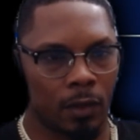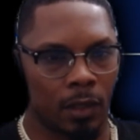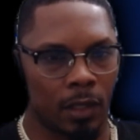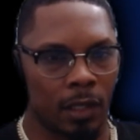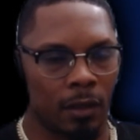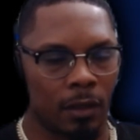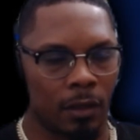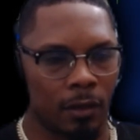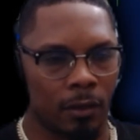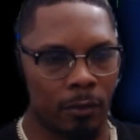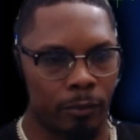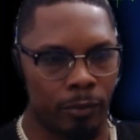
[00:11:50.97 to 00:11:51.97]
Okay.
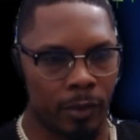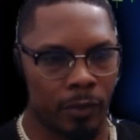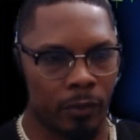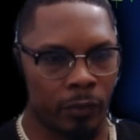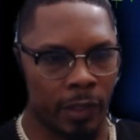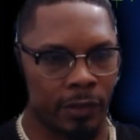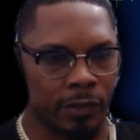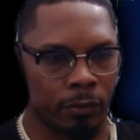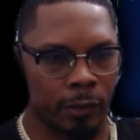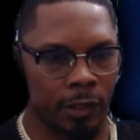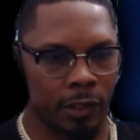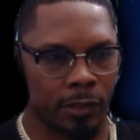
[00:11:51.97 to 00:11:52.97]
Way too
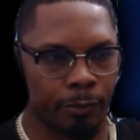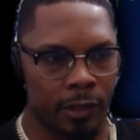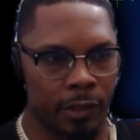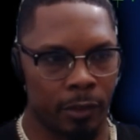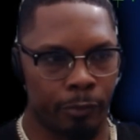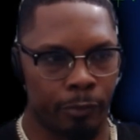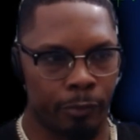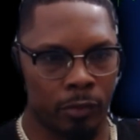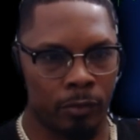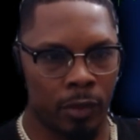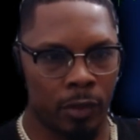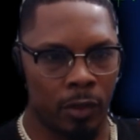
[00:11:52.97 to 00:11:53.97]
much, but
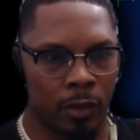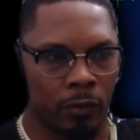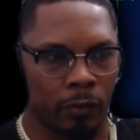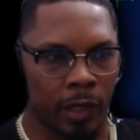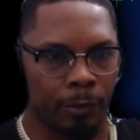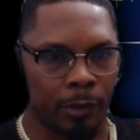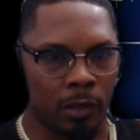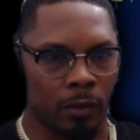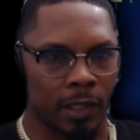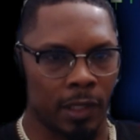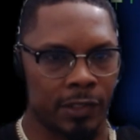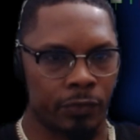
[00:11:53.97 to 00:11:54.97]
boom. Right below
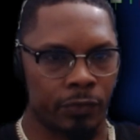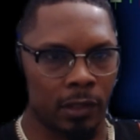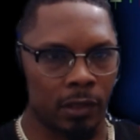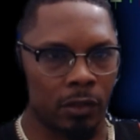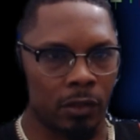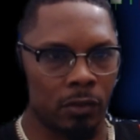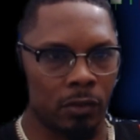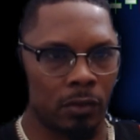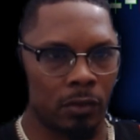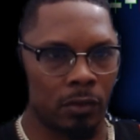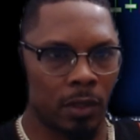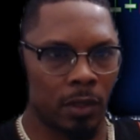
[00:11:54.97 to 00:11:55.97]
that swing low.
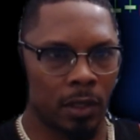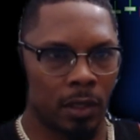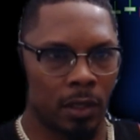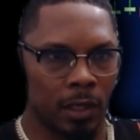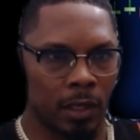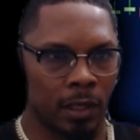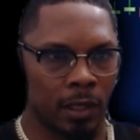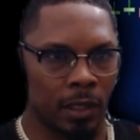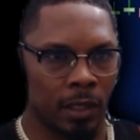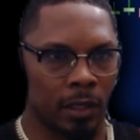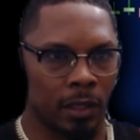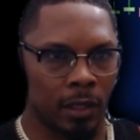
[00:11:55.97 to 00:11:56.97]
And
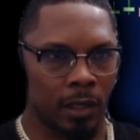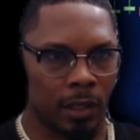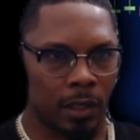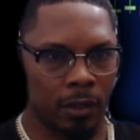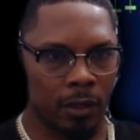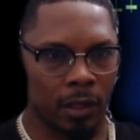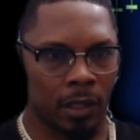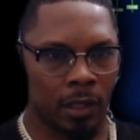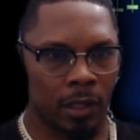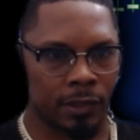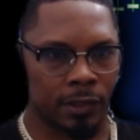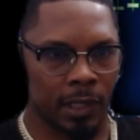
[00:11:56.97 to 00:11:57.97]
then here, I'll
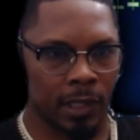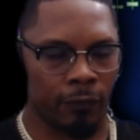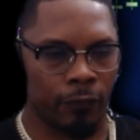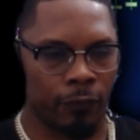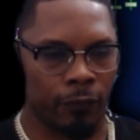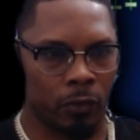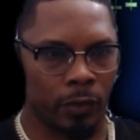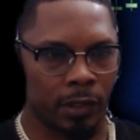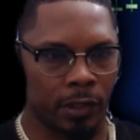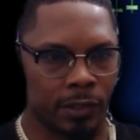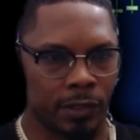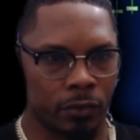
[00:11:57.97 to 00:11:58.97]
just aim for 1
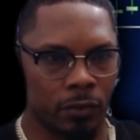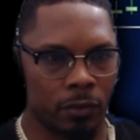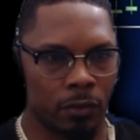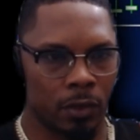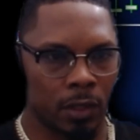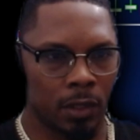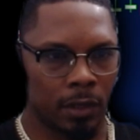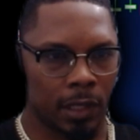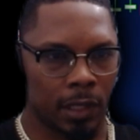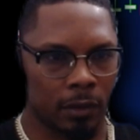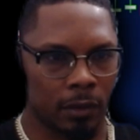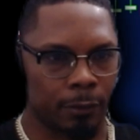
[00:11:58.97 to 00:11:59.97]
to 2.
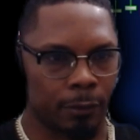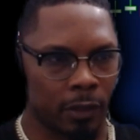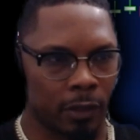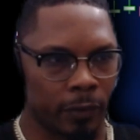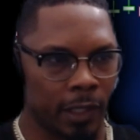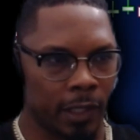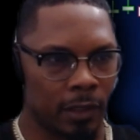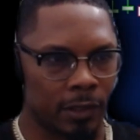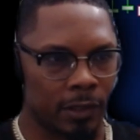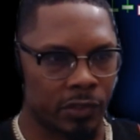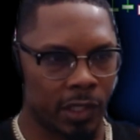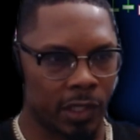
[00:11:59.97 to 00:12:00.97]
That looks about right.
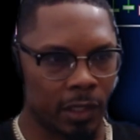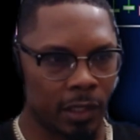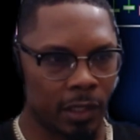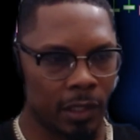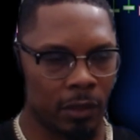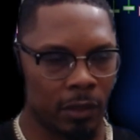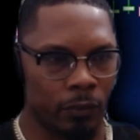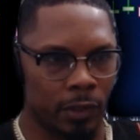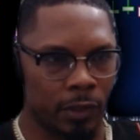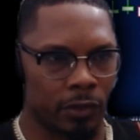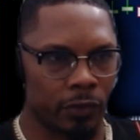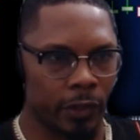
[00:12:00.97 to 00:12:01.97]
Let's check it. Yeah, 1
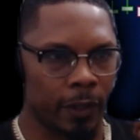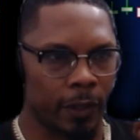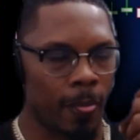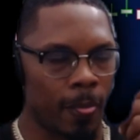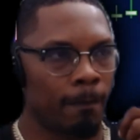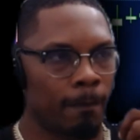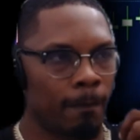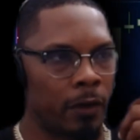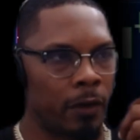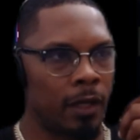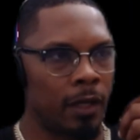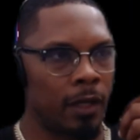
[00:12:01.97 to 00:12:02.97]
to 3. All
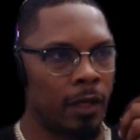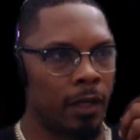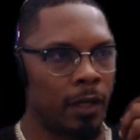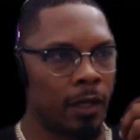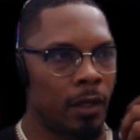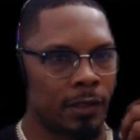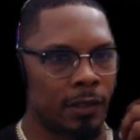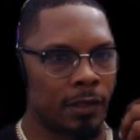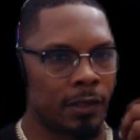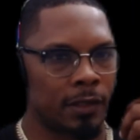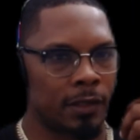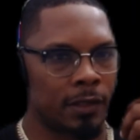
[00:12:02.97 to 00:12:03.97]
right. And
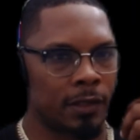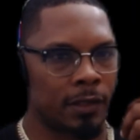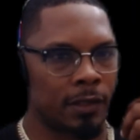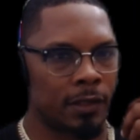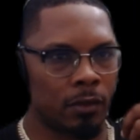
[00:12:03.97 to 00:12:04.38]
so now